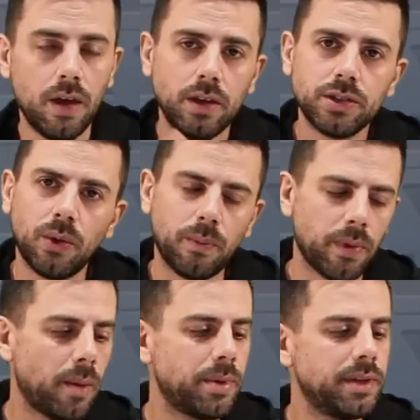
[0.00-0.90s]

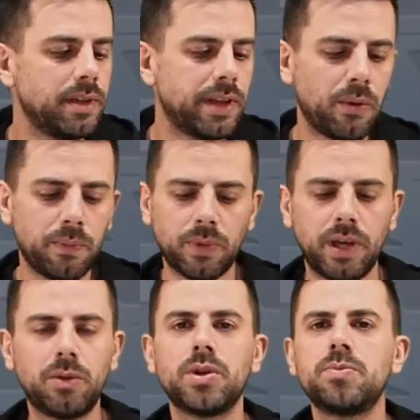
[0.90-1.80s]
So up until now
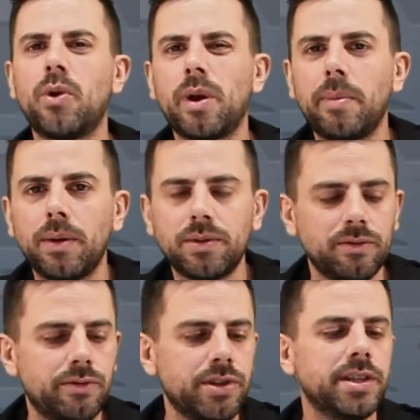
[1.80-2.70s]
it was more
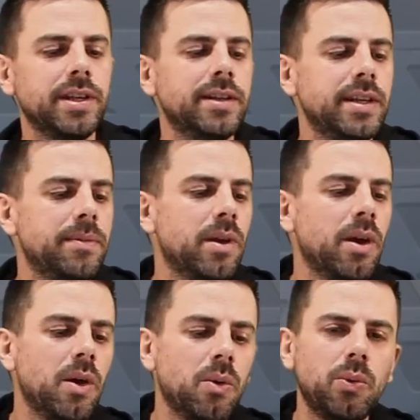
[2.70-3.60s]
about versatility
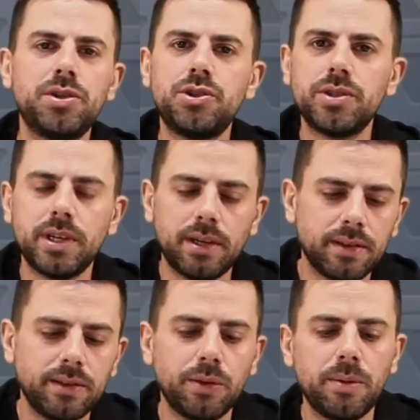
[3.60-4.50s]
with choosing
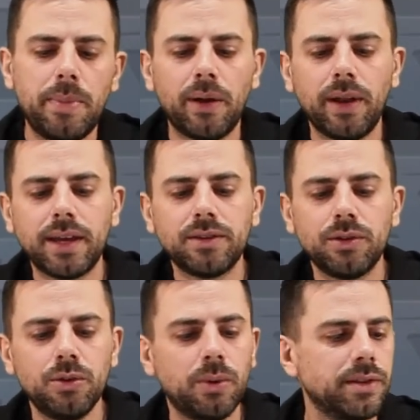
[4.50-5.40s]
the barrel length
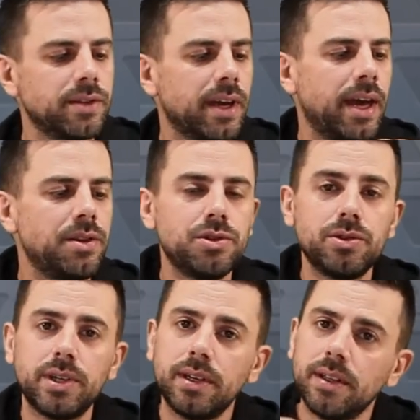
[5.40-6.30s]
you want and
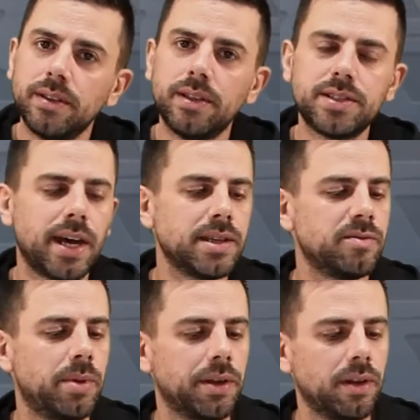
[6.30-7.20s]
choosing the size
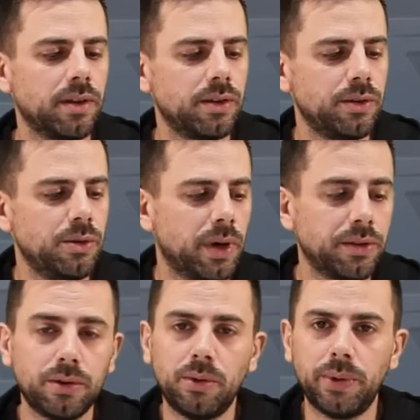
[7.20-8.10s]
of bottle you
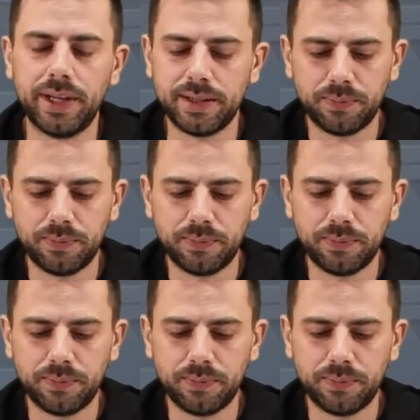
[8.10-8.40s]
want to go with it.